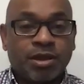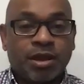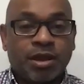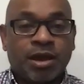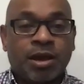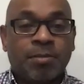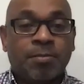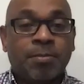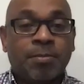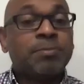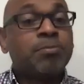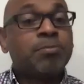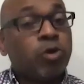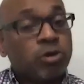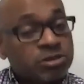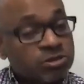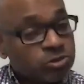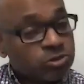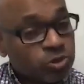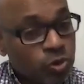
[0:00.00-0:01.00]
but more
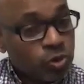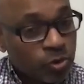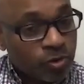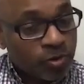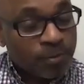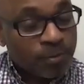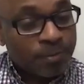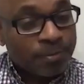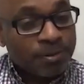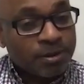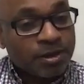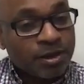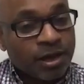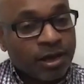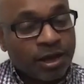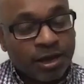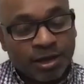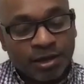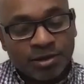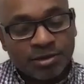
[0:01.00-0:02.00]
so
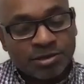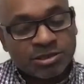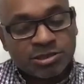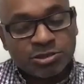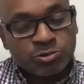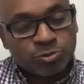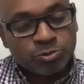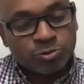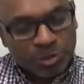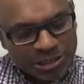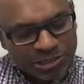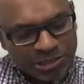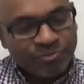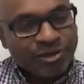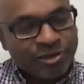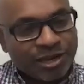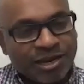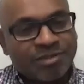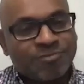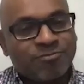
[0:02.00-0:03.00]

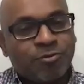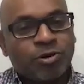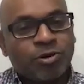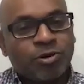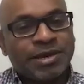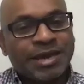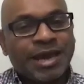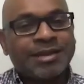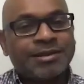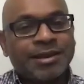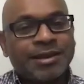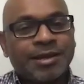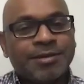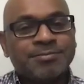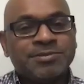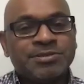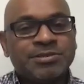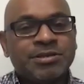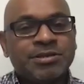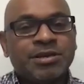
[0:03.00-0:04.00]
specifically for cath
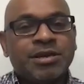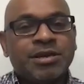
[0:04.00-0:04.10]
labs,